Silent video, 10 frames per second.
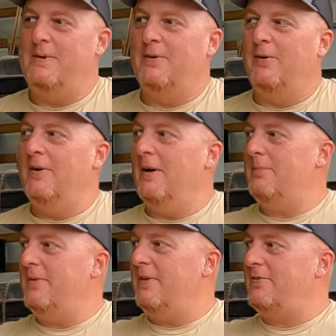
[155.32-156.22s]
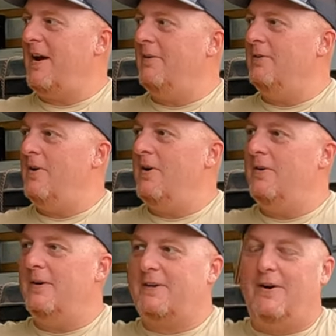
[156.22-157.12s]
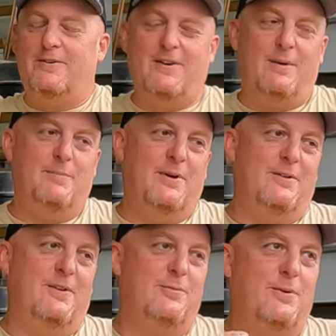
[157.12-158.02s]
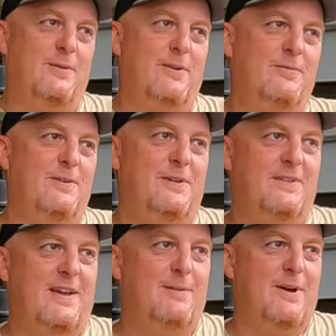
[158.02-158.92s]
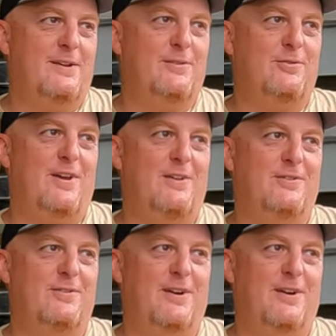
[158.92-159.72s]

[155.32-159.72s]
we grew up with a travel all, a car top boat, and a twenty-one foot tandem axle Shasta